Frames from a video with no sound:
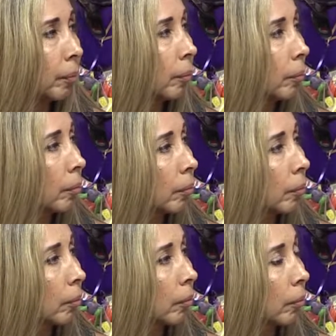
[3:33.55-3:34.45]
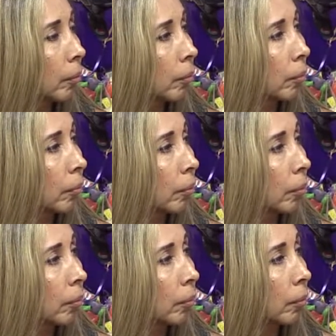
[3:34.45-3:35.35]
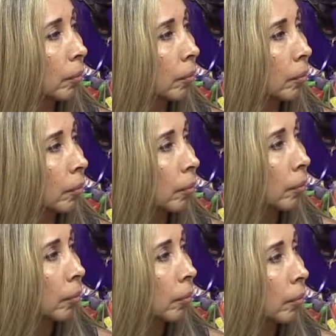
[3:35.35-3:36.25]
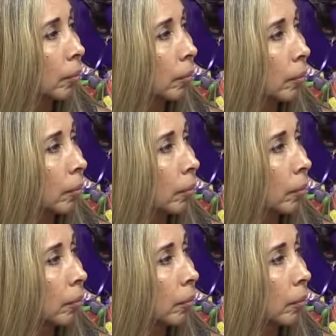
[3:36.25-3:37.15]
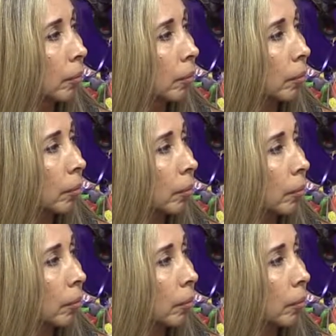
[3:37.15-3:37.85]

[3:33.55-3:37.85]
(not speaking)